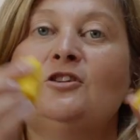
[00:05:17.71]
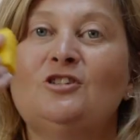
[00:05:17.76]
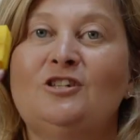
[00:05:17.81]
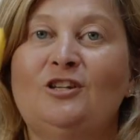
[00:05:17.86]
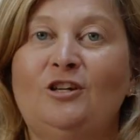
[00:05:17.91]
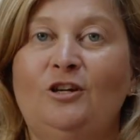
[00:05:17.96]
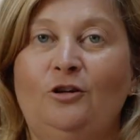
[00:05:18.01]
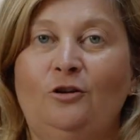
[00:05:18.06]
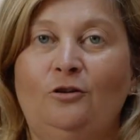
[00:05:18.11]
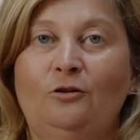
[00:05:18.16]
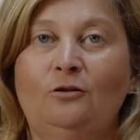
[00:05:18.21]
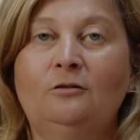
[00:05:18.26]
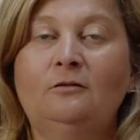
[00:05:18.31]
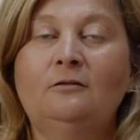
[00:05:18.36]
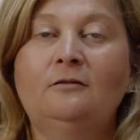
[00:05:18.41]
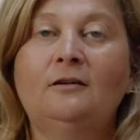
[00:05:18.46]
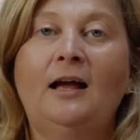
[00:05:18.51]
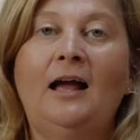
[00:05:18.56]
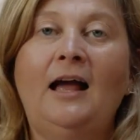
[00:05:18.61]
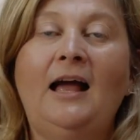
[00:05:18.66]

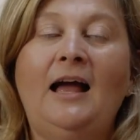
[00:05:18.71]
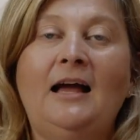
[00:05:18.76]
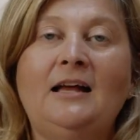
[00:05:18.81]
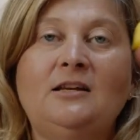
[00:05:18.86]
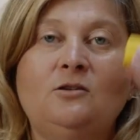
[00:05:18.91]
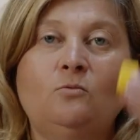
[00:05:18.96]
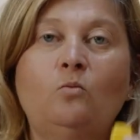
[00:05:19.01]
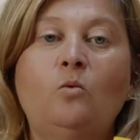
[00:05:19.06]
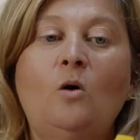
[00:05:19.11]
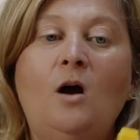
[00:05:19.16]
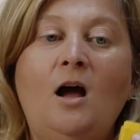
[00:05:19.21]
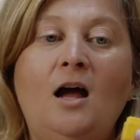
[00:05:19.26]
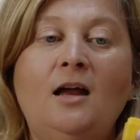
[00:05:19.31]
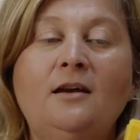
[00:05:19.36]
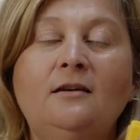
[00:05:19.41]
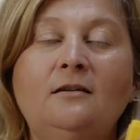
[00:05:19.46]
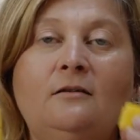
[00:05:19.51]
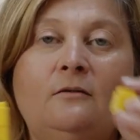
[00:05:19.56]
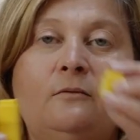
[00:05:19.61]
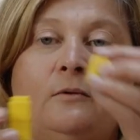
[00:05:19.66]
2 add
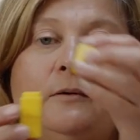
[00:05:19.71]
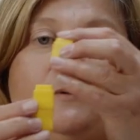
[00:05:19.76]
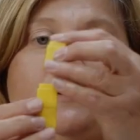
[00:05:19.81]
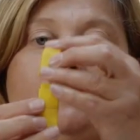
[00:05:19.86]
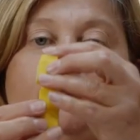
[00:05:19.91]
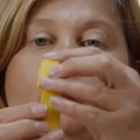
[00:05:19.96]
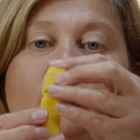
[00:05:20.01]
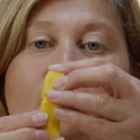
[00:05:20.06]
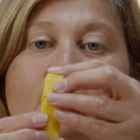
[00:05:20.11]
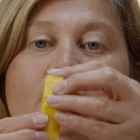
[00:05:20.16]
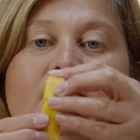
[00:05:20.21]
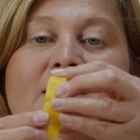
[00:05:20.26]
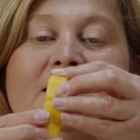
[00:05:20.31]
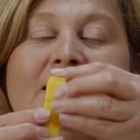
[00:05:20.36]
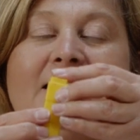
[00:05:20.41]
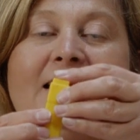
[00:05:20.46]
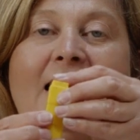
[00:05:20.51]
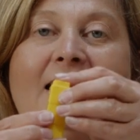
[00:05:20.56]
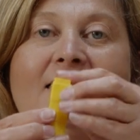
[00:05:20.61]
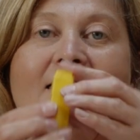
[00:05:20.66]
1, when we put them
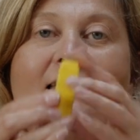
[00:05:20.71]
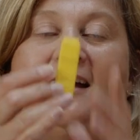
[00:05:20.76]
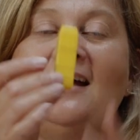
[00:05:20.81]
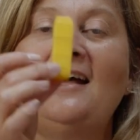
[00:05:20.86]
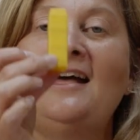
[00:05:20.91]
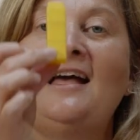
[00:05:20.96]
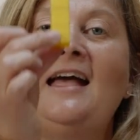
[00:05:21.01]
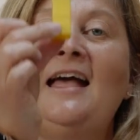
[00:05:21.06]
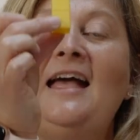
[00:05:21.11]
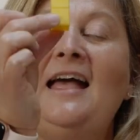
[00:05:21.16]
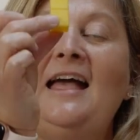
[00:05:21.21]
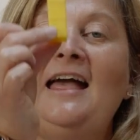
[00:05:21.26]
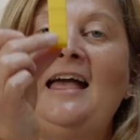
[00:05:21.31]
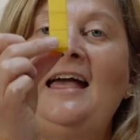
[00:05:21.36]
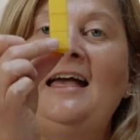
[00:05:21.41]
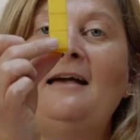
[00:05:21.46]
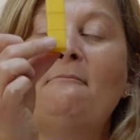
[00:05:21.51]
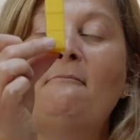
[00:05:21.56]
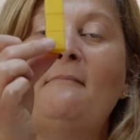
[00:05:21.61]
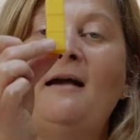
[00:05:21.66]
together,
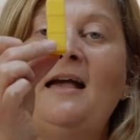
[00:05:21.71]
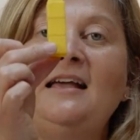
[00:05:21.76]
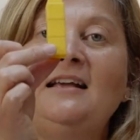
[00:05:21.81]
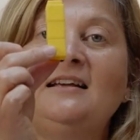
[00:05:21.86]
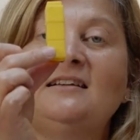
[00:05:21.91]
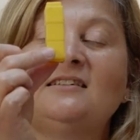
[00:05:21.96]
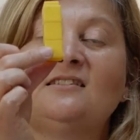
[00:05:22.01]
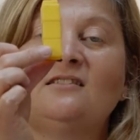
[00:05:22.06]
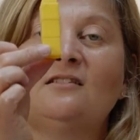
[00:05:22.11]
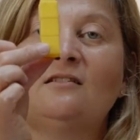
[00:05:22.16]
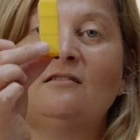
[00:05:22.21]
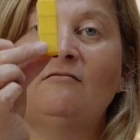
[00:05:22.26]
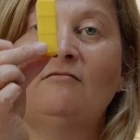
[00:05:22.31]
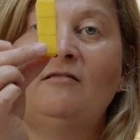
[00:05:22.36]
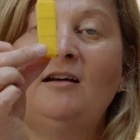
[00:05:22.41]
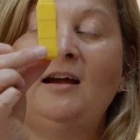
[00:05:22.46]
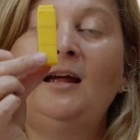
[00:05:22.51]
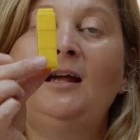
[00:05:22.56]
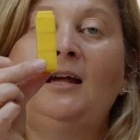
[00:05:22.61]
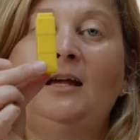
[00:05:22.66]
it makes
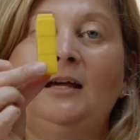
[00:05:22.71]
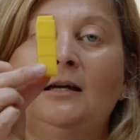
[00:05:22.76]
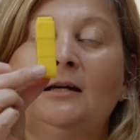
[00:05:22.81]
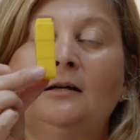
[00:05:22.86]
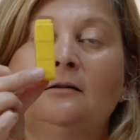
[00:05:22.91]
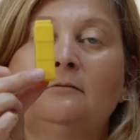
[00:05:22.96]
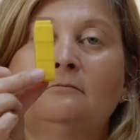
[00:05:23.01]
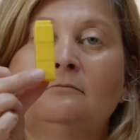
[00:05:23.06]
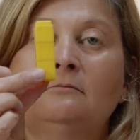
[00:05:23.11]
3.